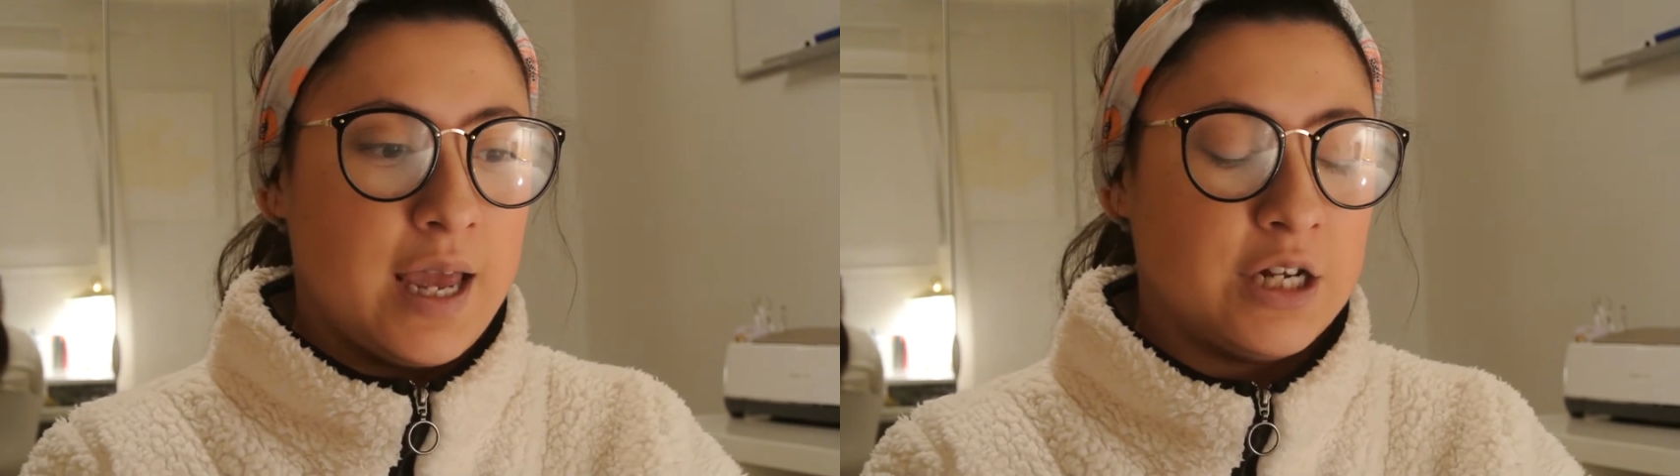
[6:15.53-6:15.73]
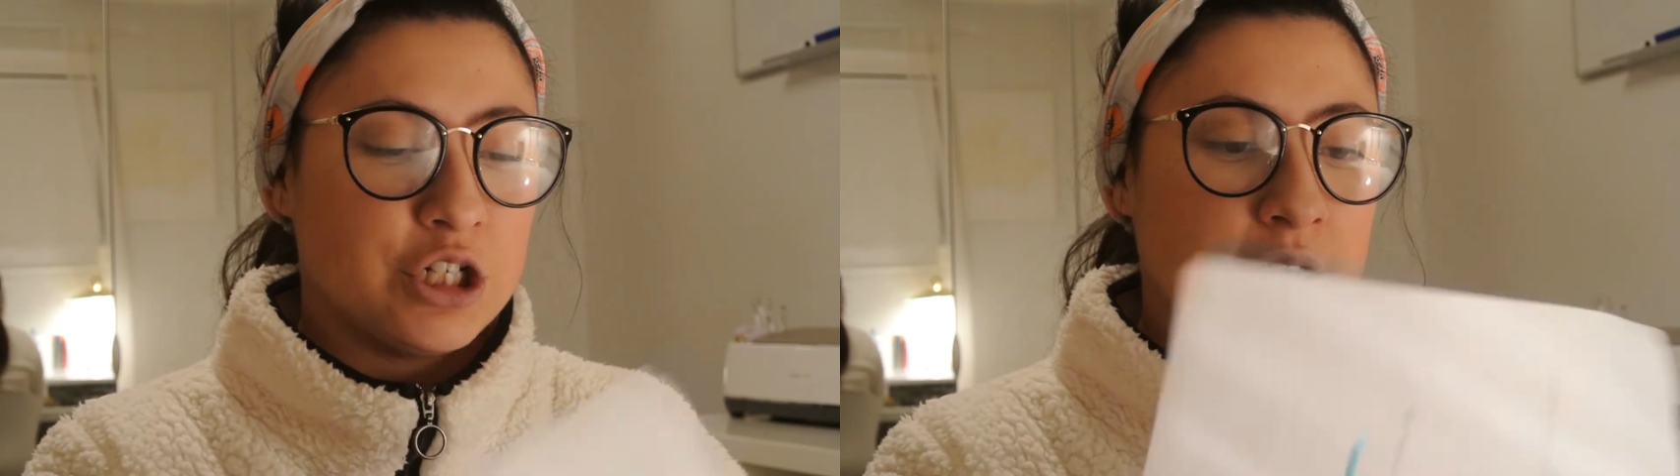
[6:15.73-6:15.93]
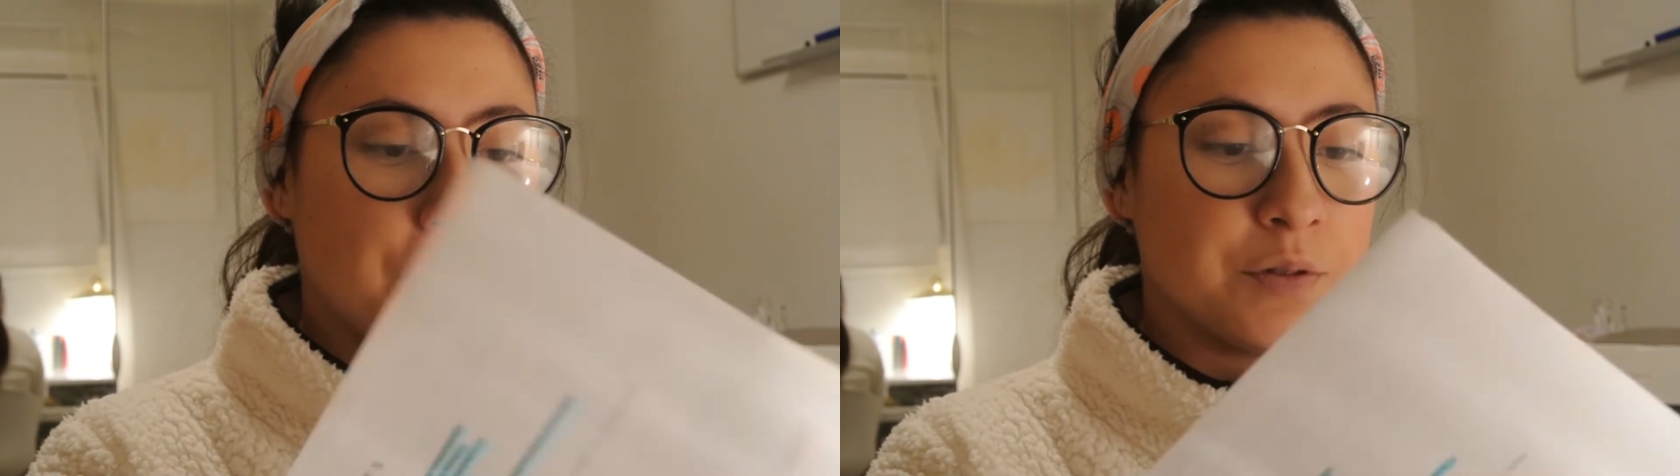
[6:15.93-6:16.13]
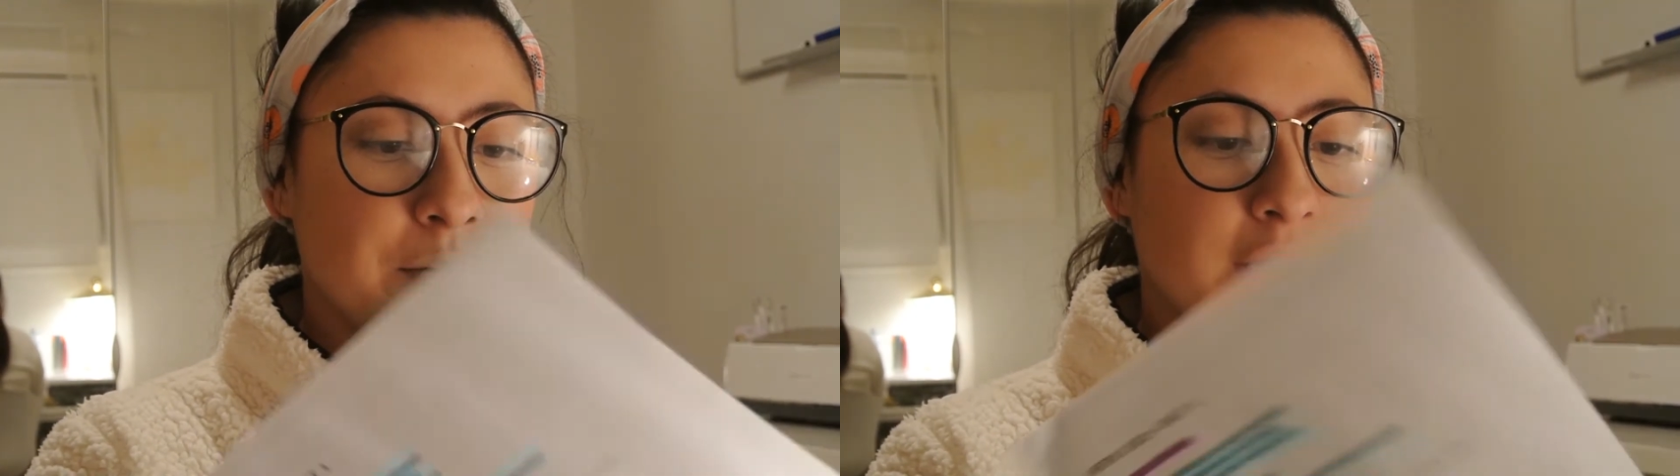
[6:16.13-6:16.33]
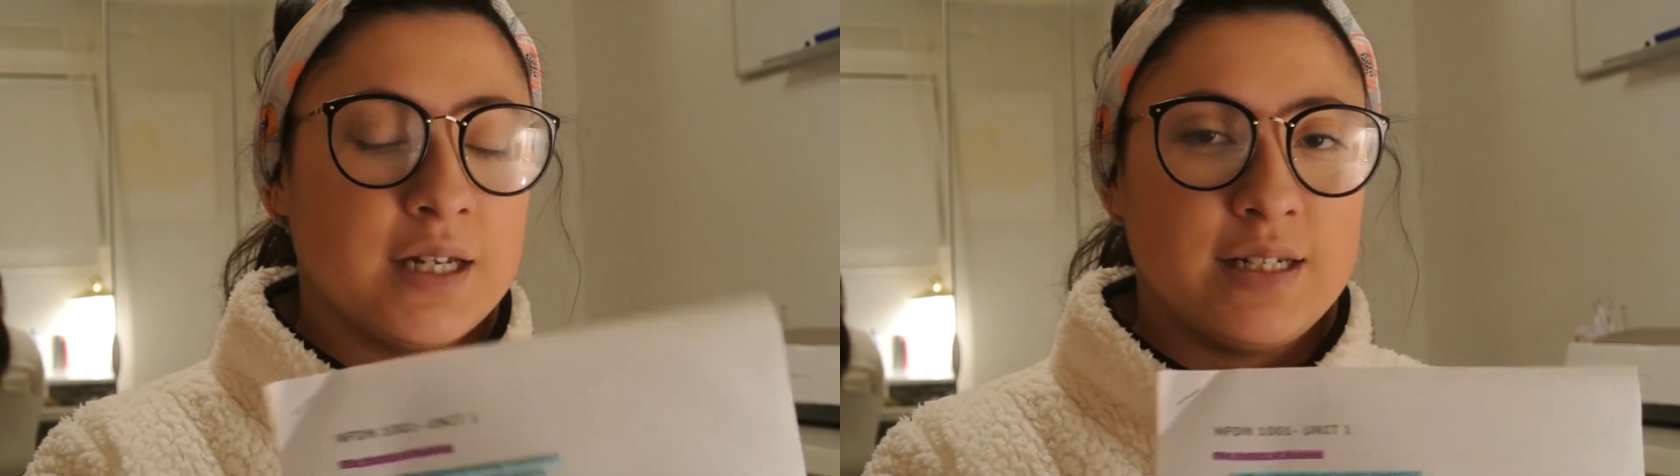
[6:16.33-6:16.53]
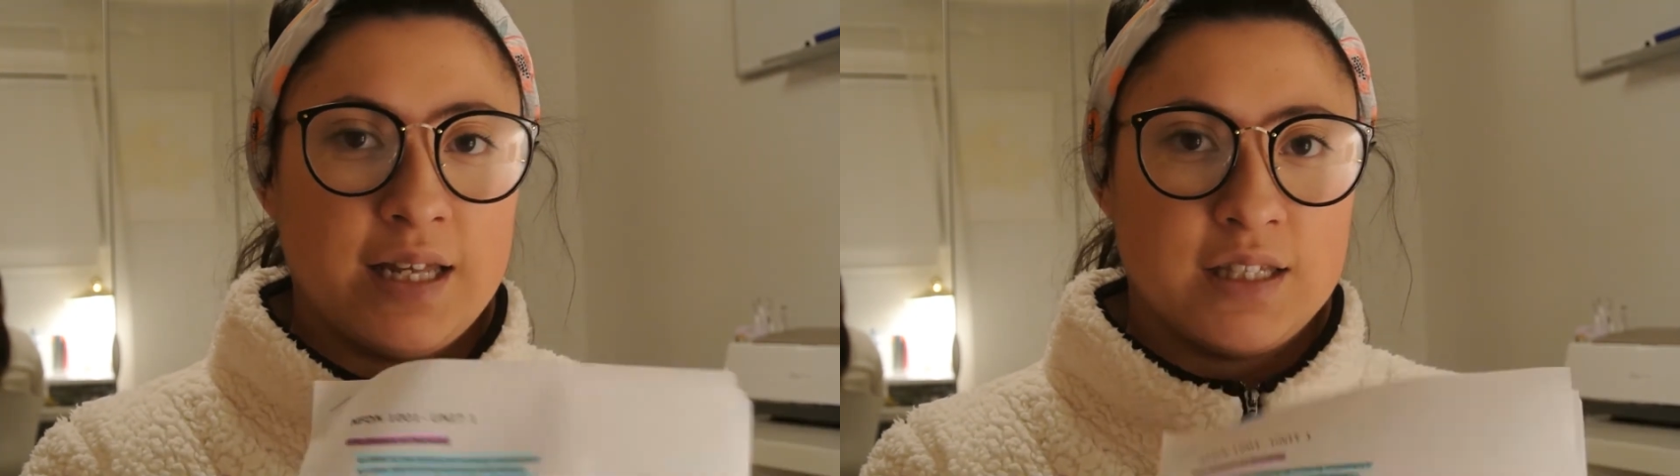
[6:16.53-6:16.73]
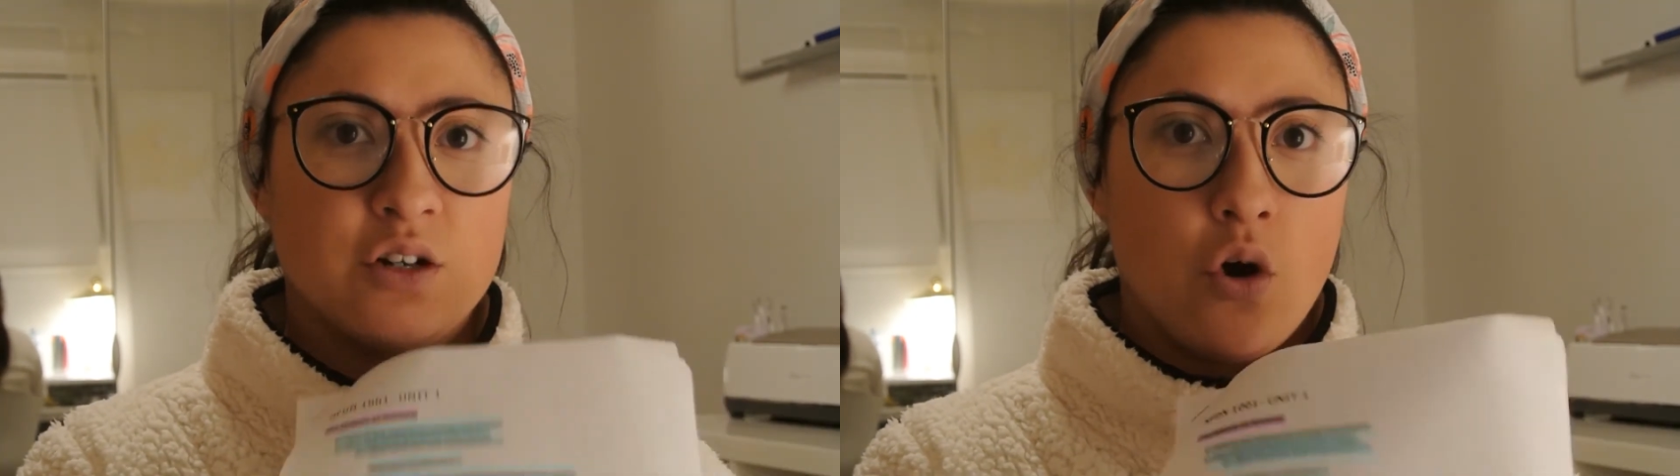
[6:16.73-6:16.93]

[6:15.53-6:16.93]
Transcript: and it just helps me condense it